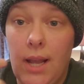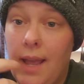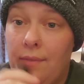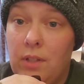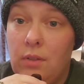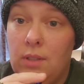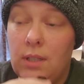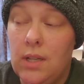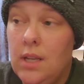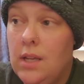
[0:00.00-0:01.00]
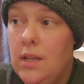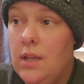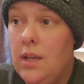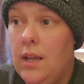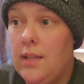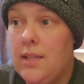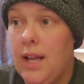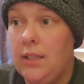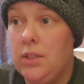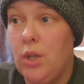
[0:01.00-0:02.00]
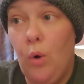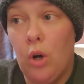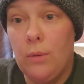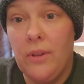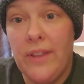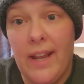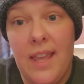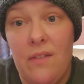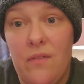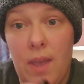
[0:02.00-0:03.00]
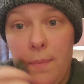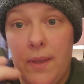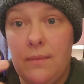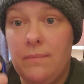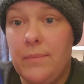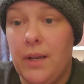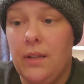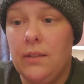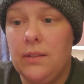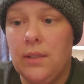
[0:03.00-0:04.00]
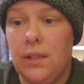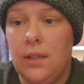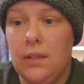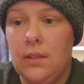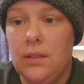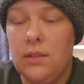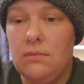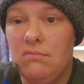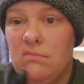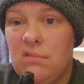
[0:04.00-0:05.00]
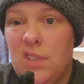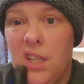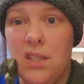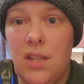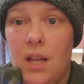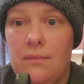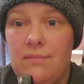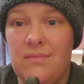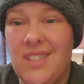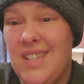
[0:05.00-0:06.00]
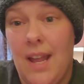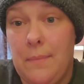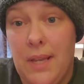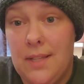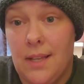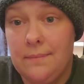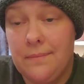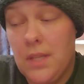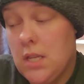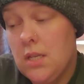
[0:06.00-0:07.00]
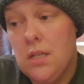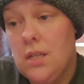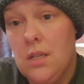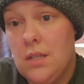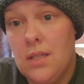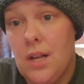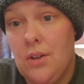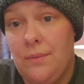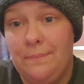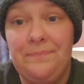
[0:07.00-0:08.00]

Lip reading: I have to use it. It's not so horrible that I can't vape it, but yeah, it's not amazing. It's not good.